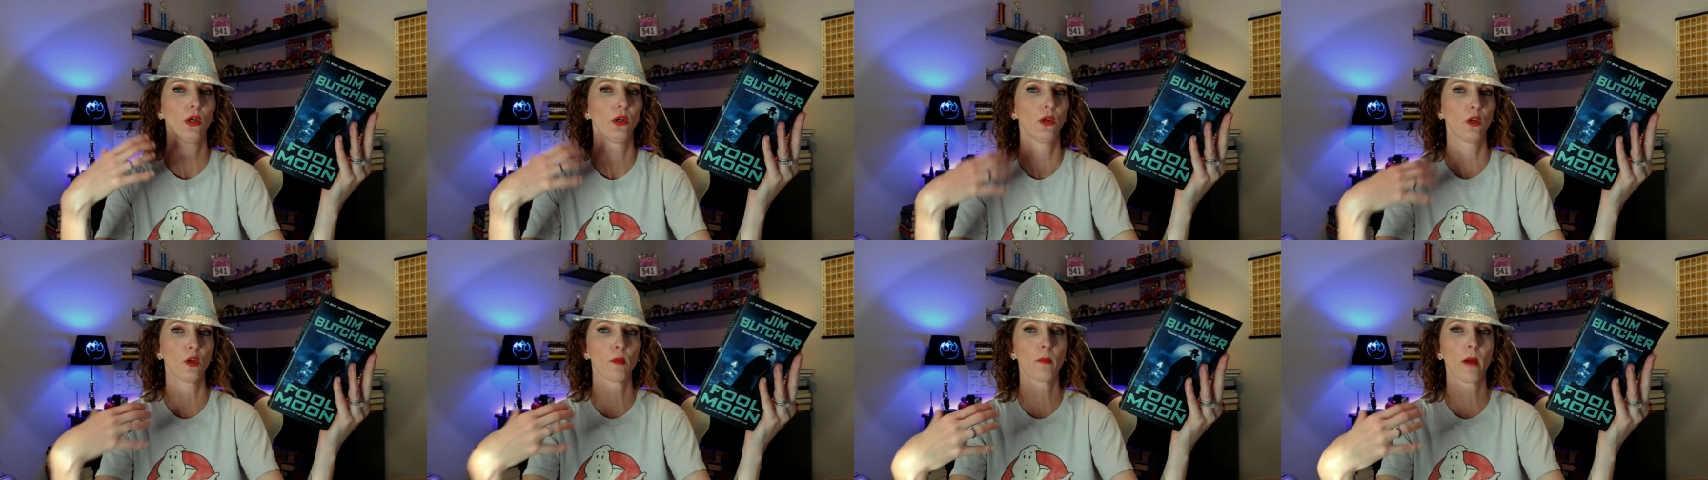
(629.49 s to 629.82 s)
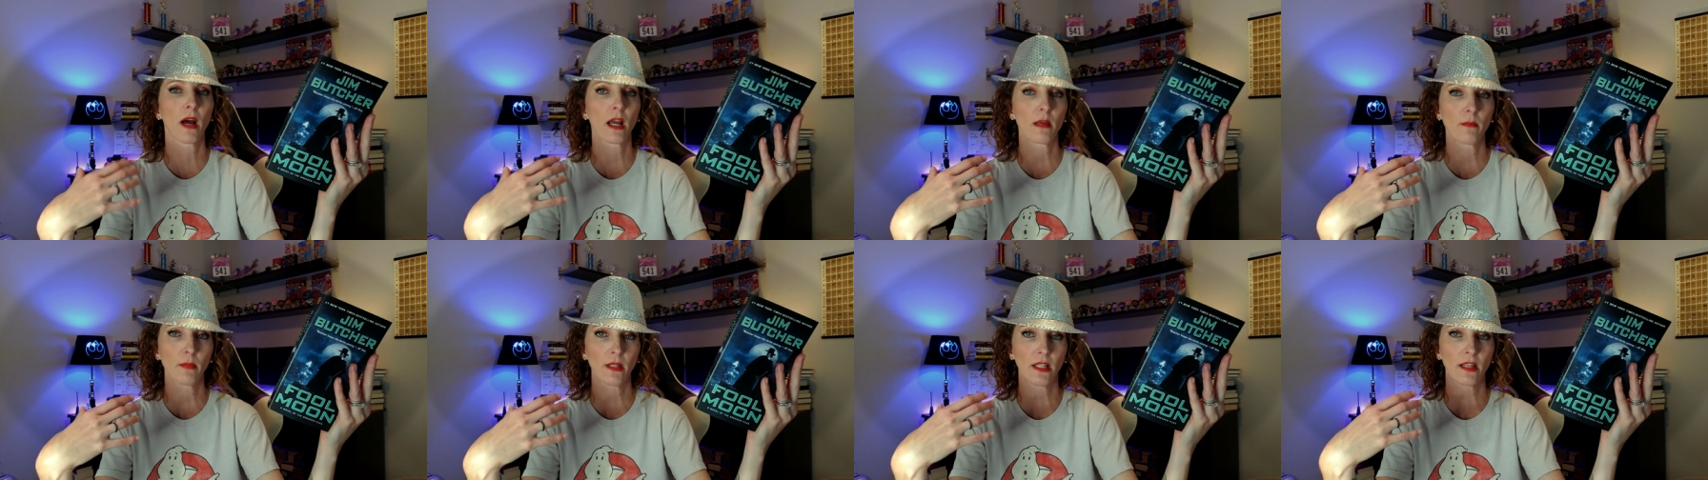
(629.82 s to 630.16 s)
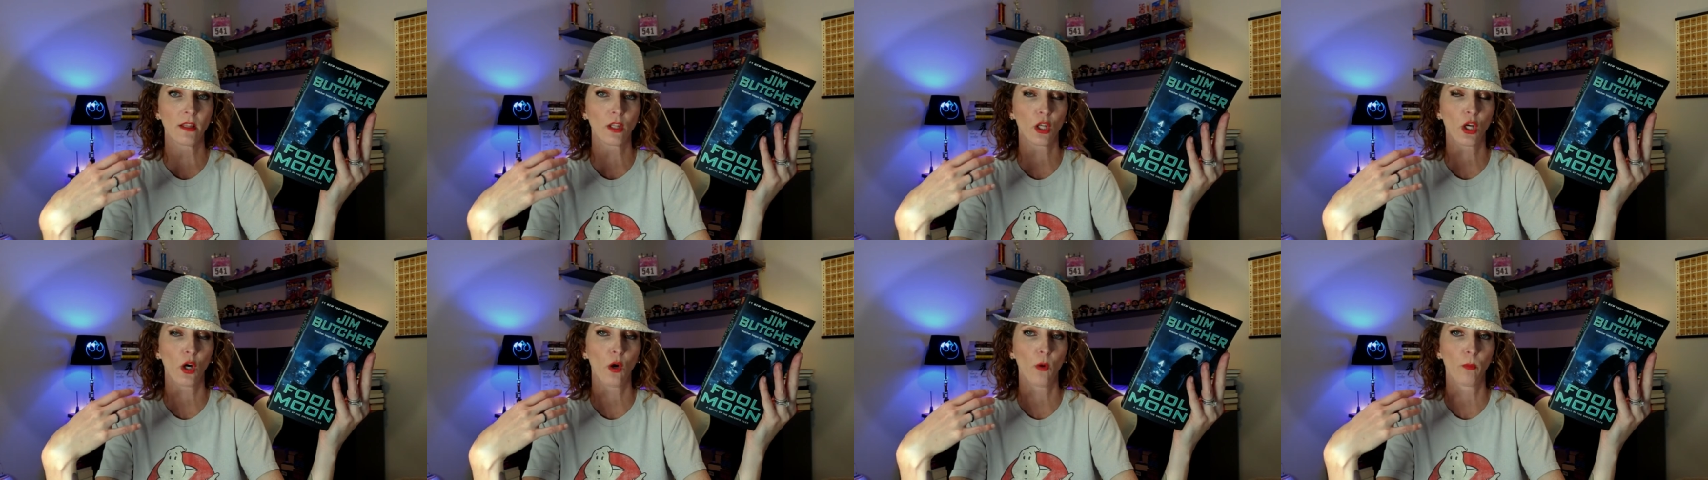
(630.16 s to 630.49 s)
who might be
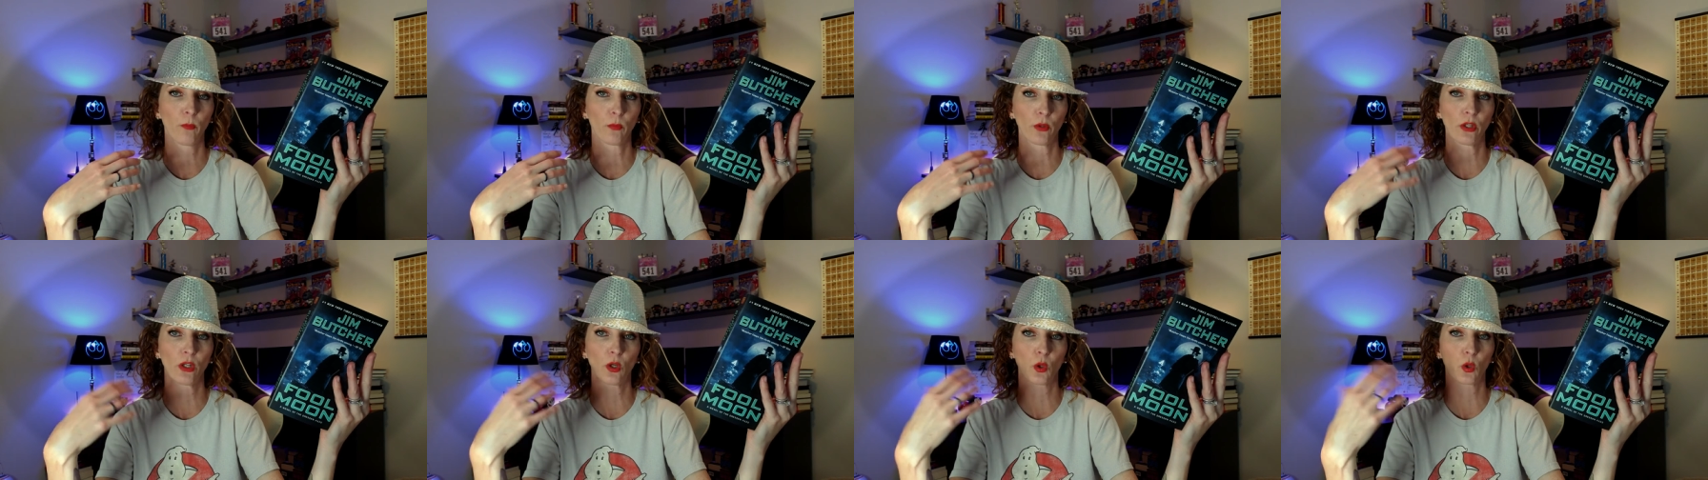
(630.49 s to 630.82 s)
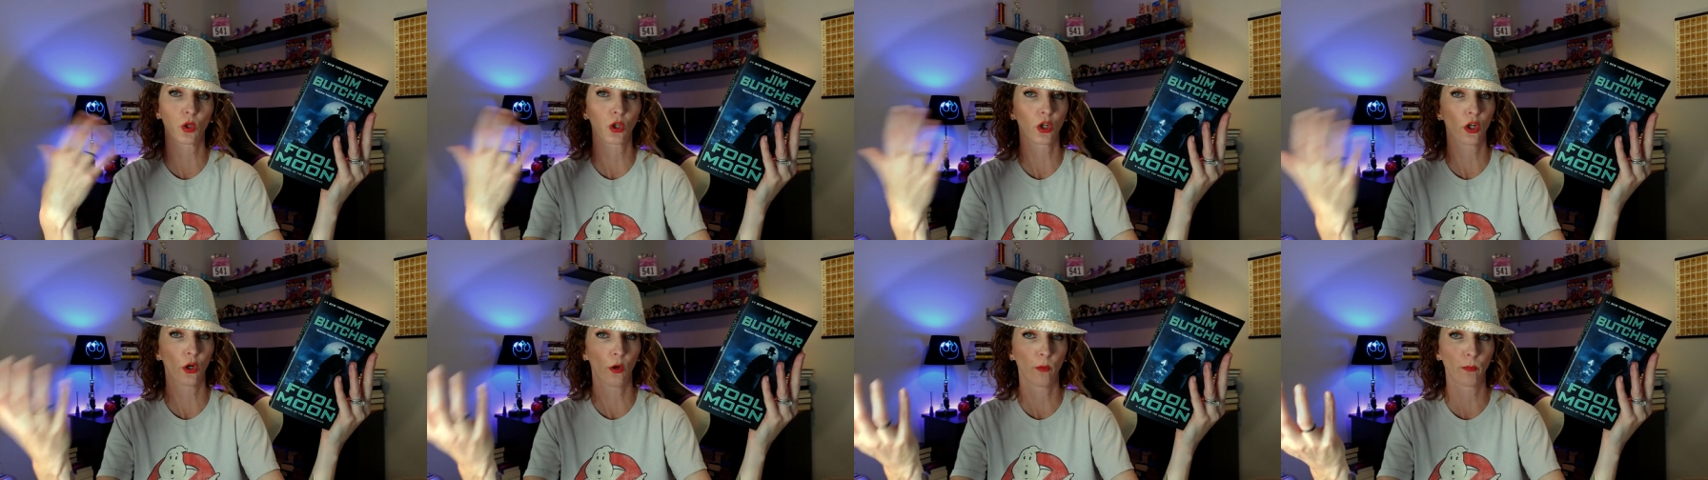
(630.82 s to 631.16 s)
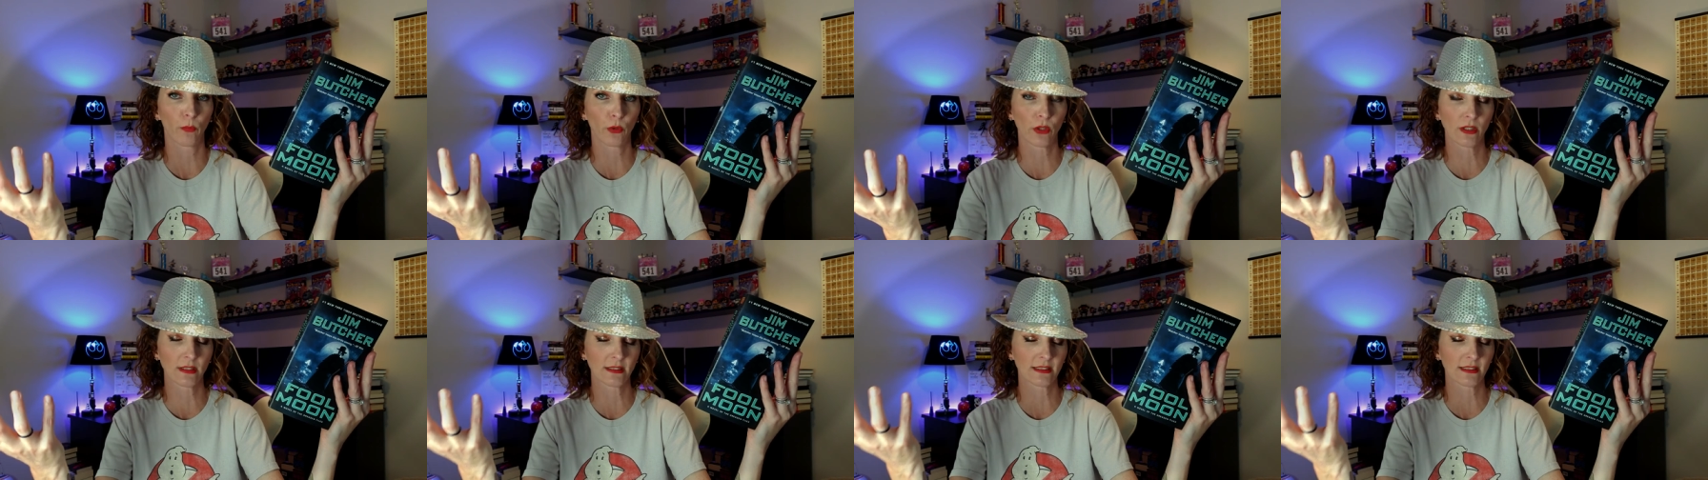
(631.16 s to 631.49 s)
the culprit or
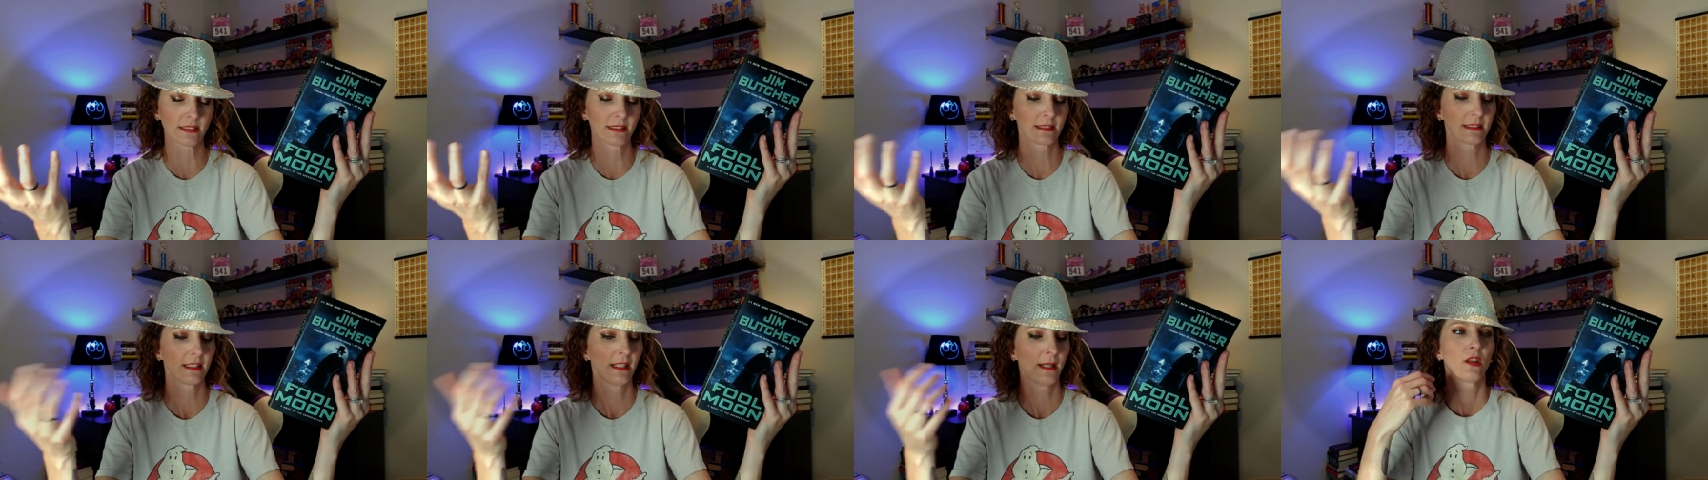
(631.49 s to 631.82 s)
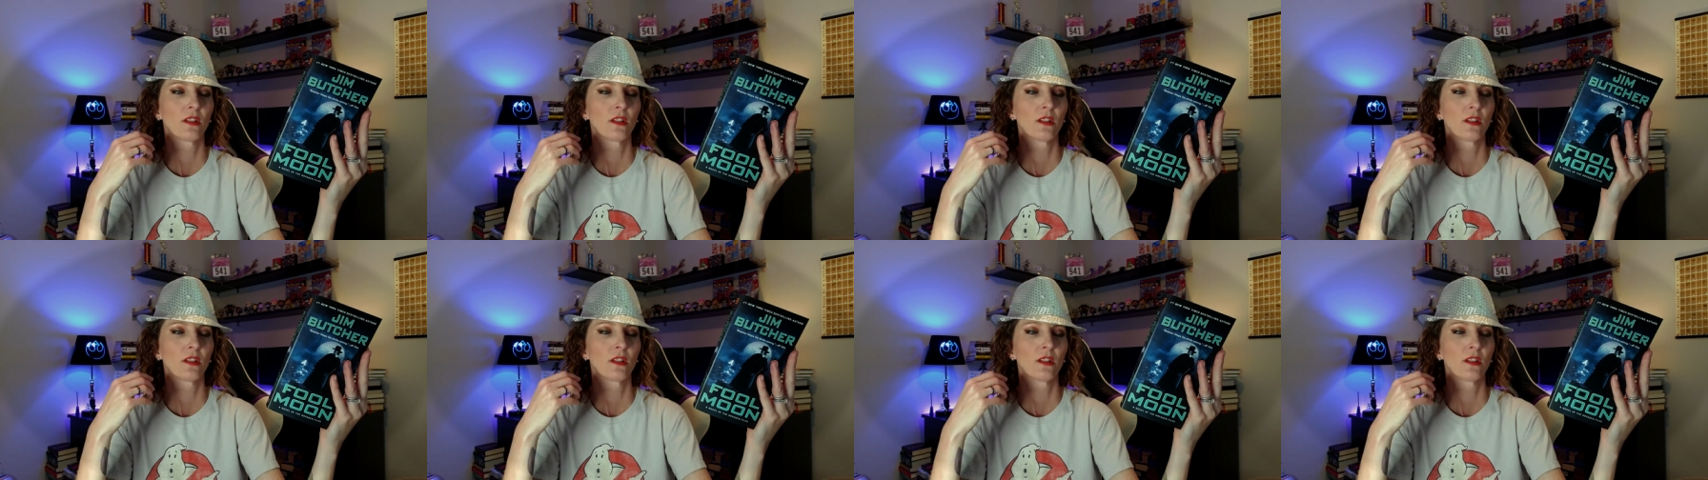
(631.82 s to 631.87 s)
culprits.